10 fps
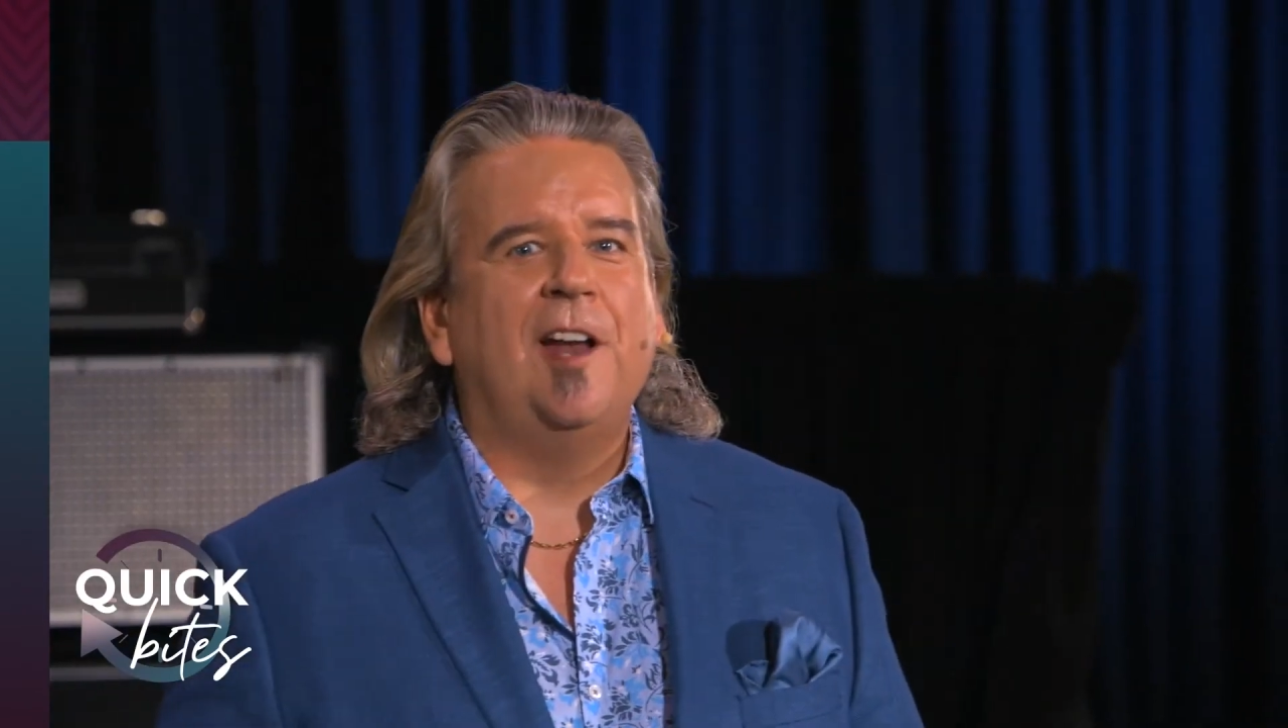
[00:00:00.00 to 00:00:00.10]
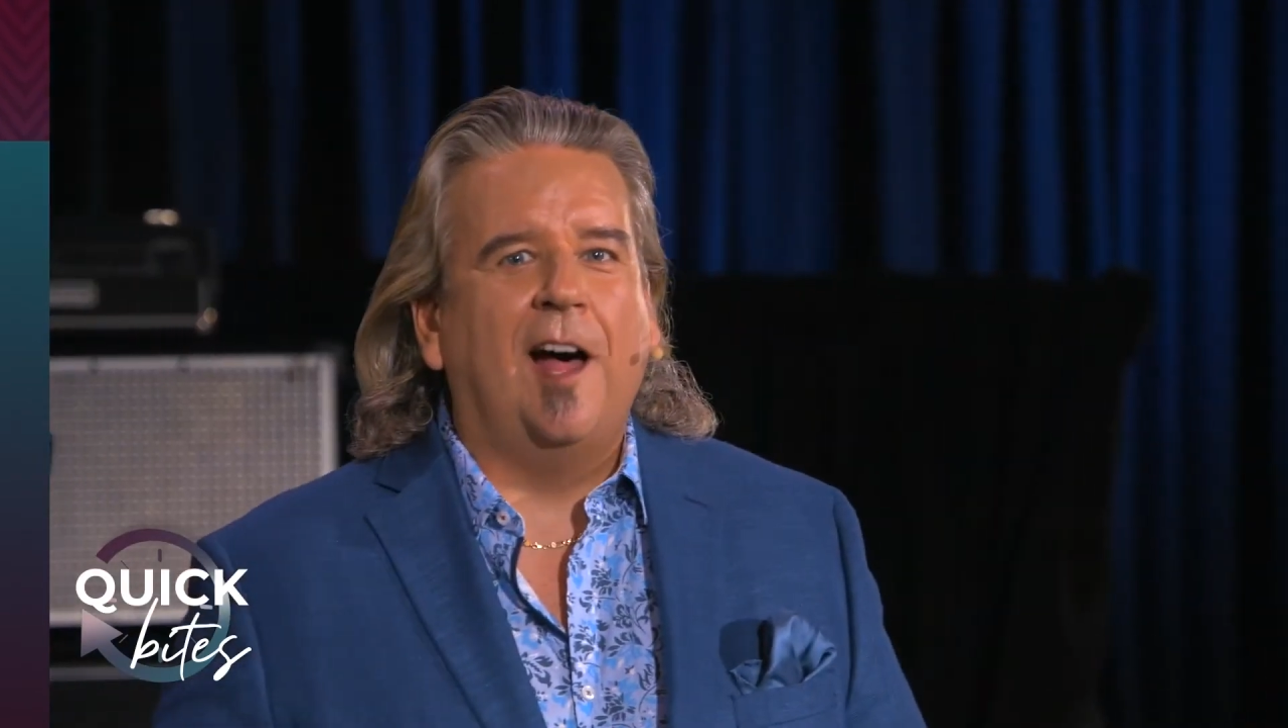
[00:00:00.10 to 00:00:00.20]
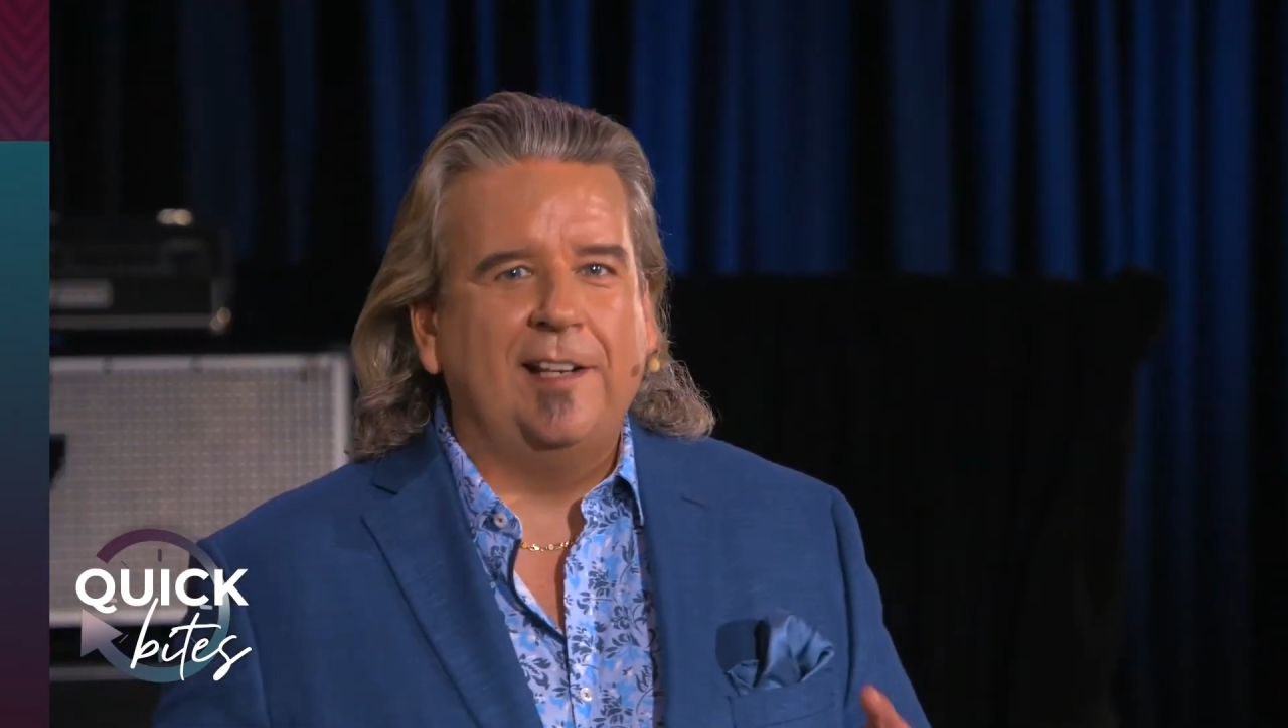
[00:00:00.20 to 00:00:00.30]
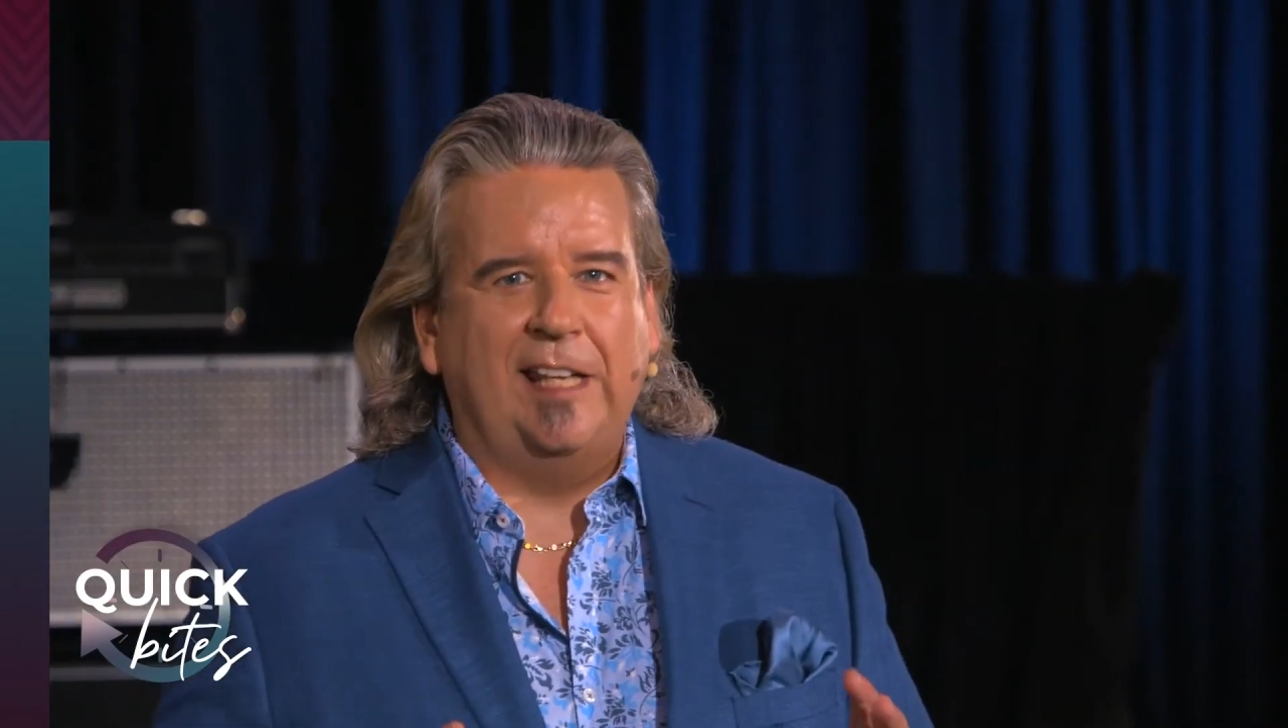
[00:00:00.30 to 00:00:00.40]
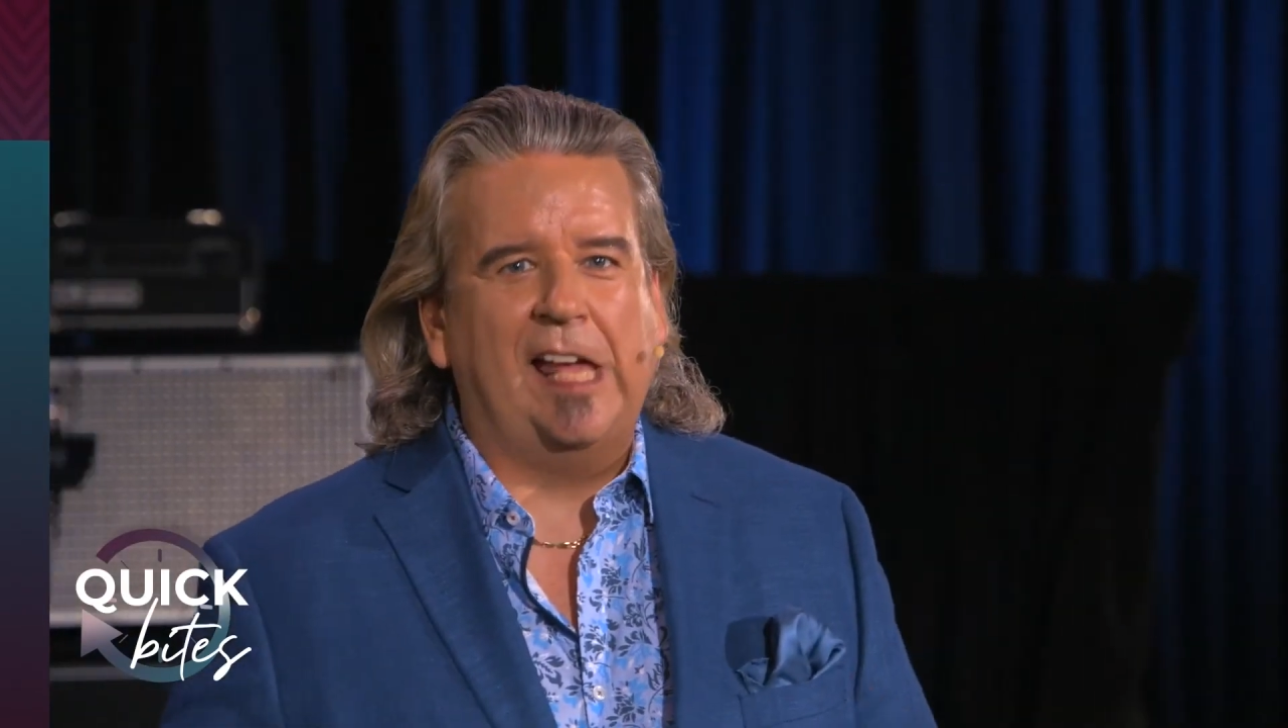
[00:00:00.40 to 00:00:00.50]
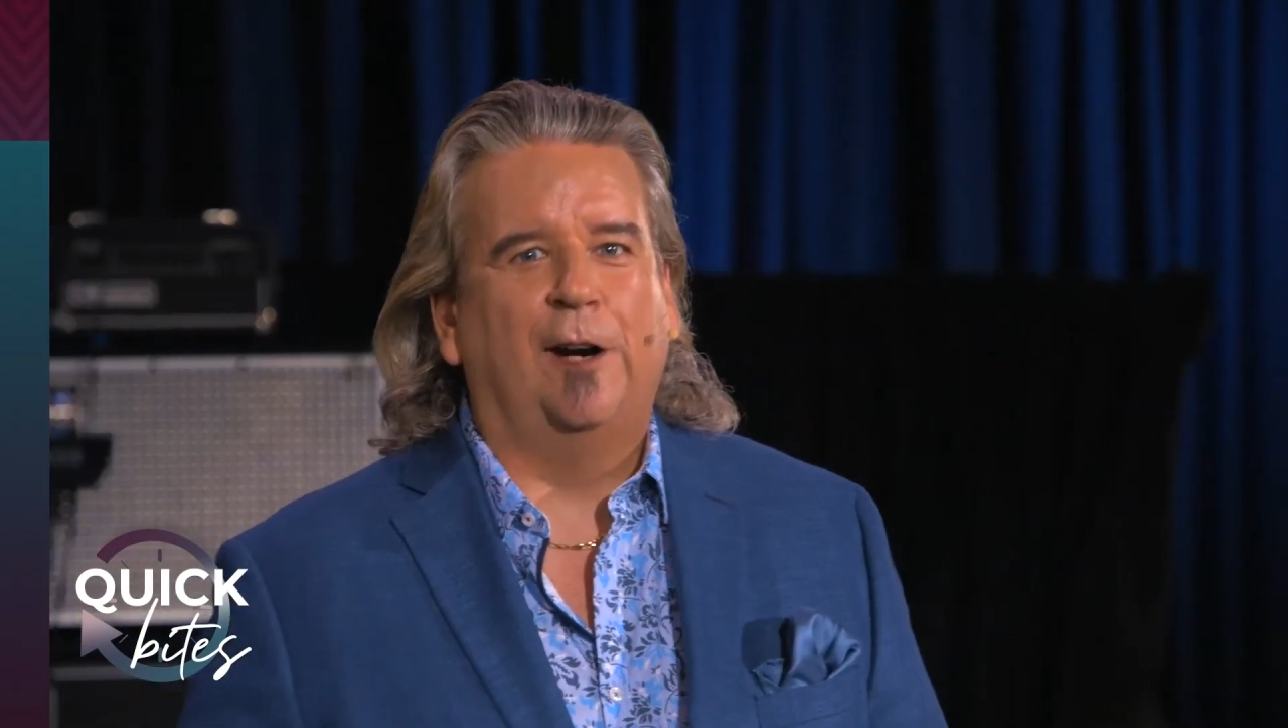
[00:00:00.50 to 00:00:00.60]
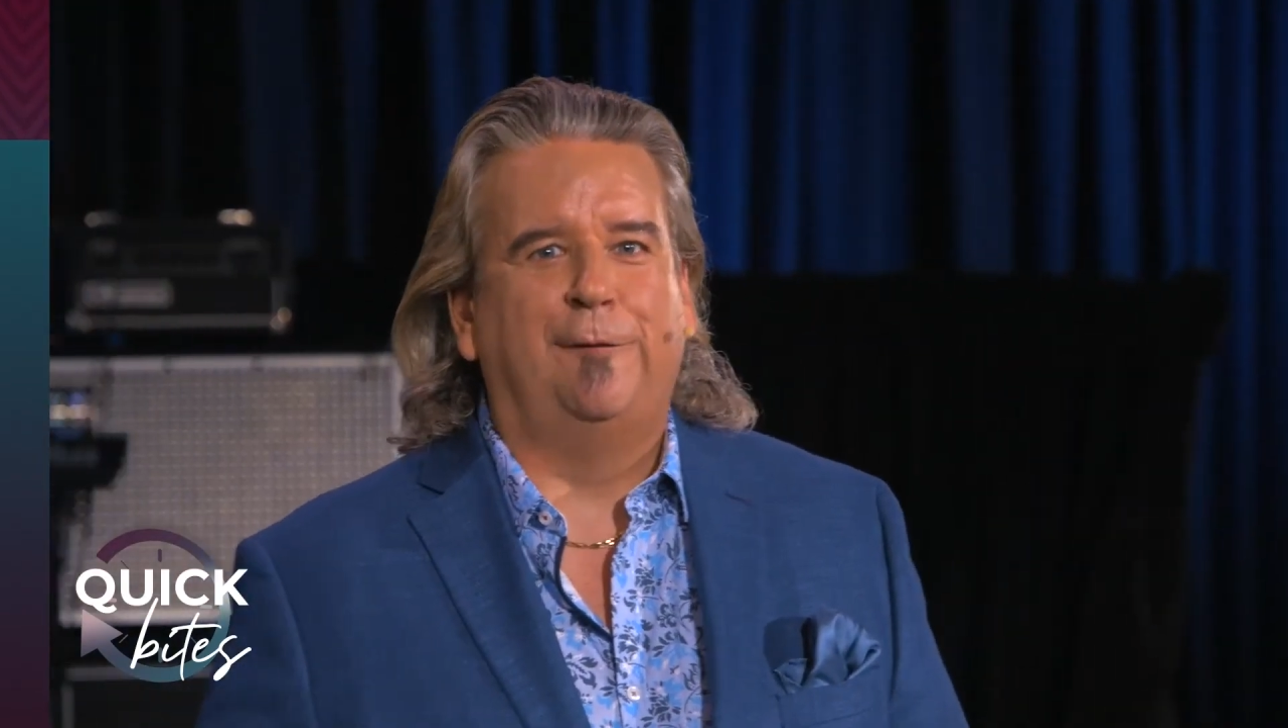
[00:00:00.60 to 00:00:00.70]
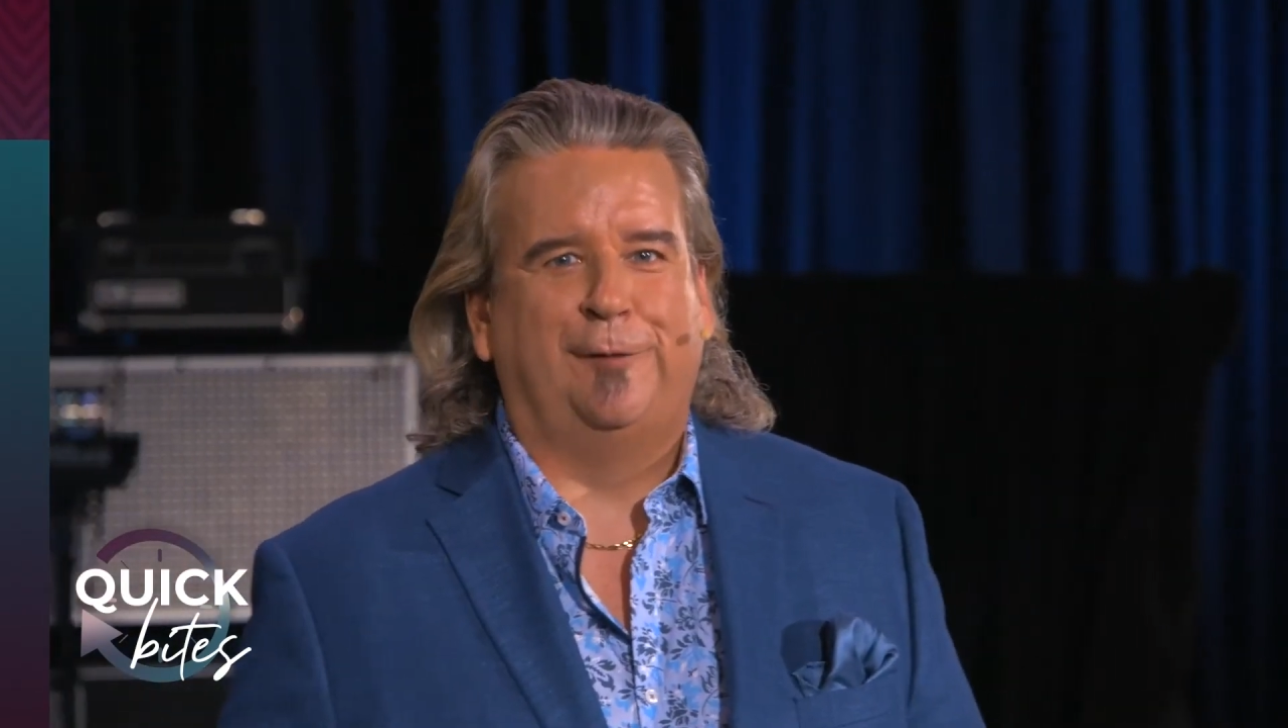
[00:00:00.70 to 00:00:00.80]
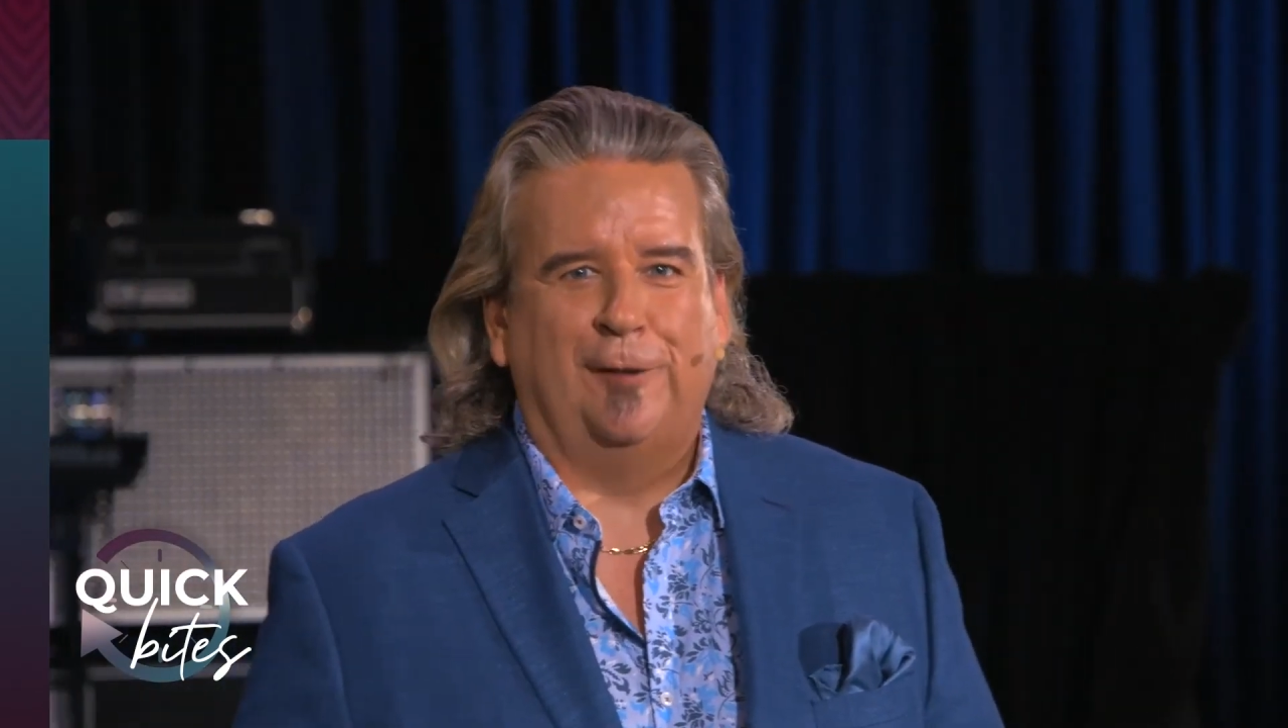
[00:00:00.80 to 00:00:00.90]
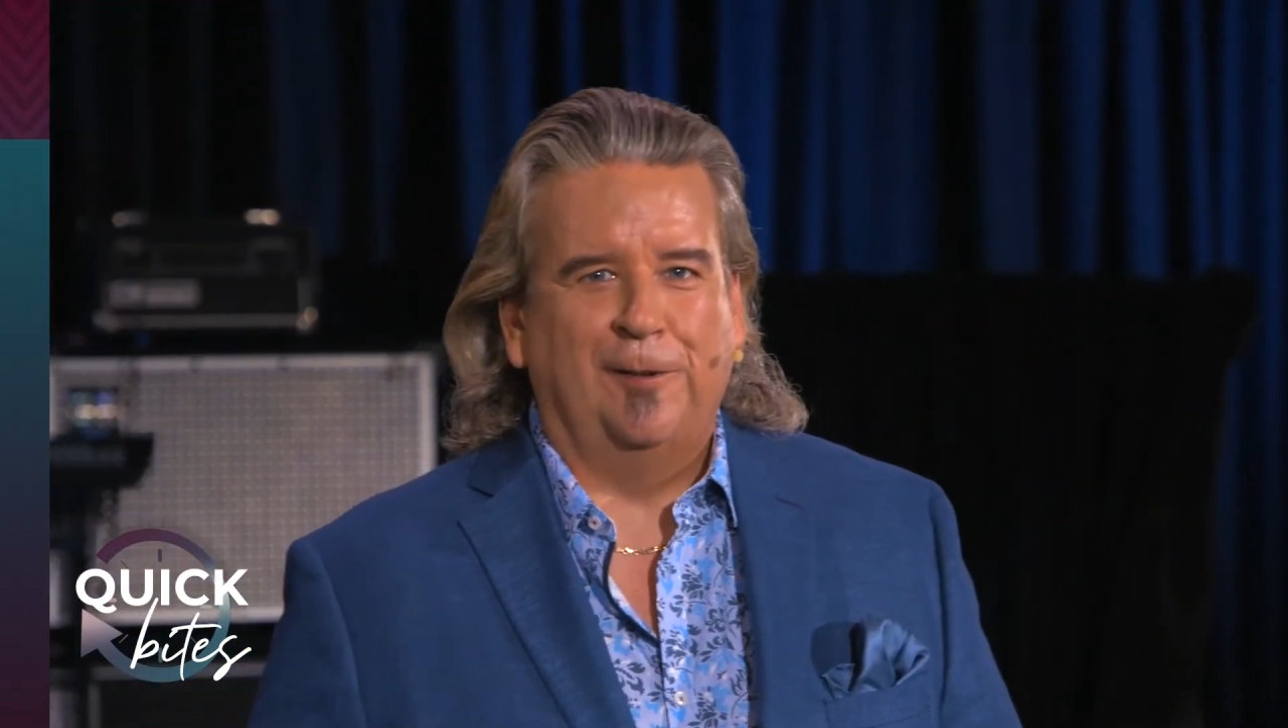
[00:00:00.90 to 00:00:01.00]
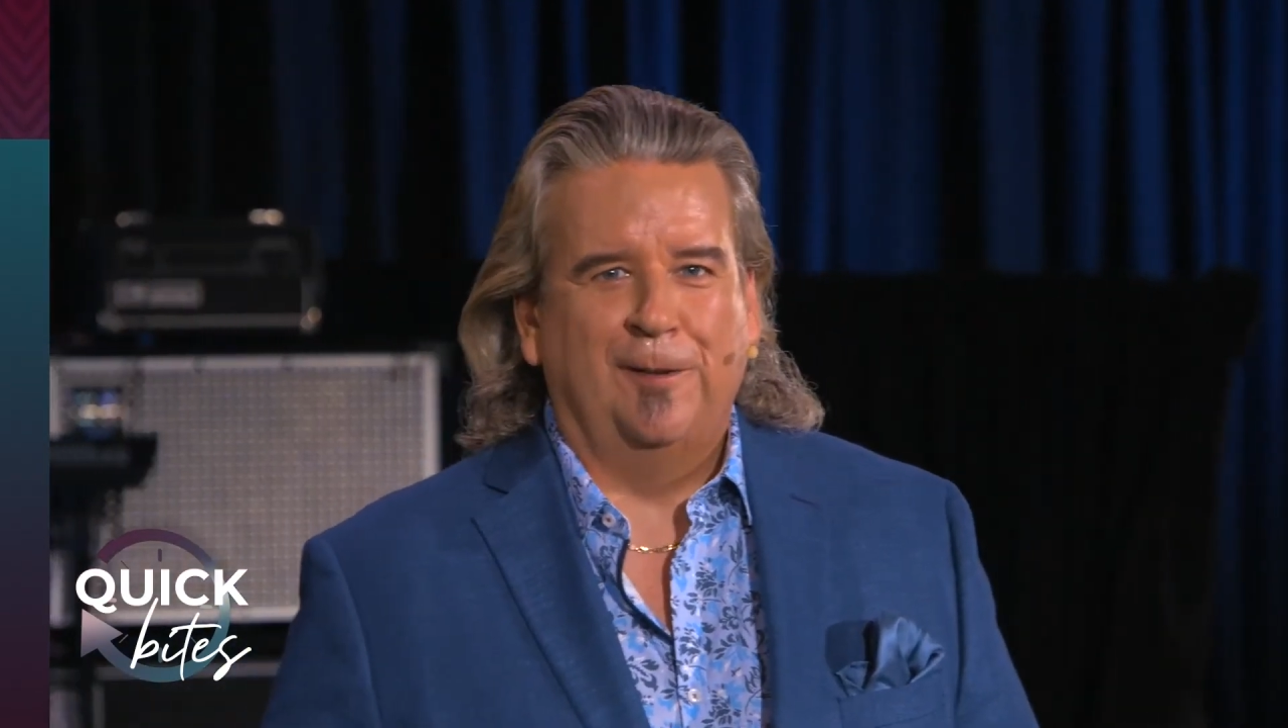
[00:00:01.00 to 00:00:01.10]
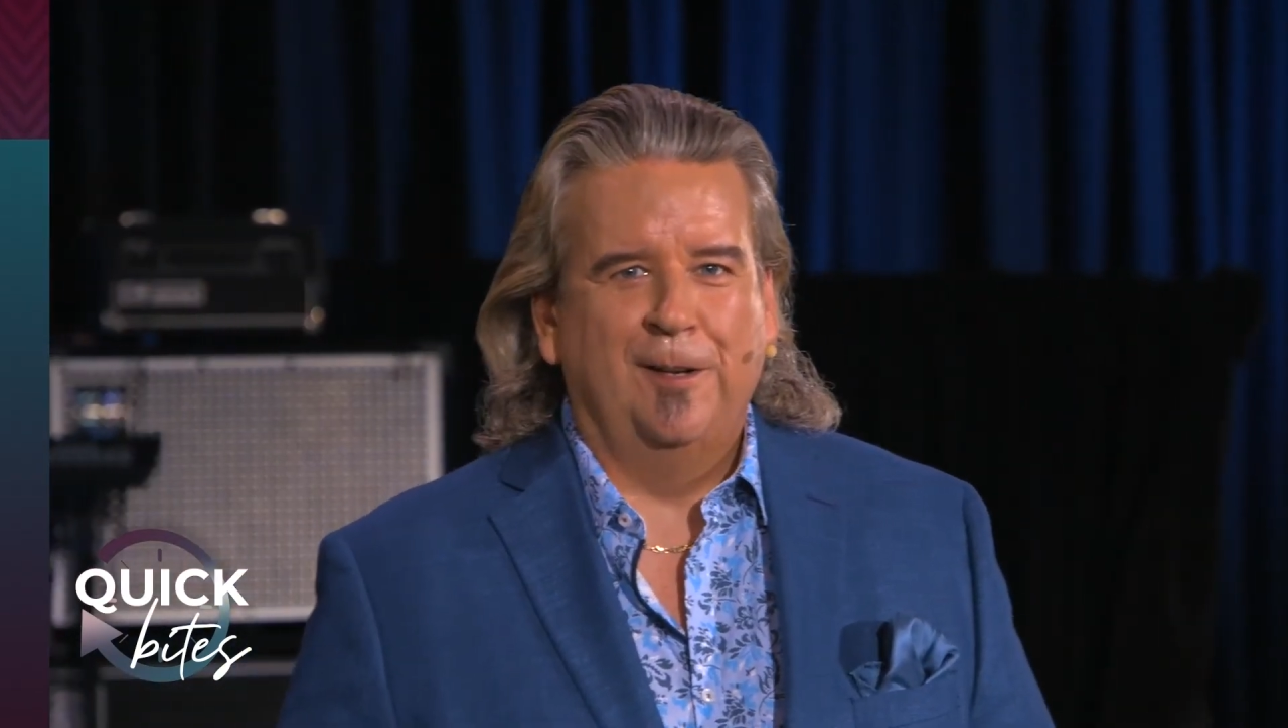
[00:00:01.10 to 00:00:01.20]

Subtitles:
not careful,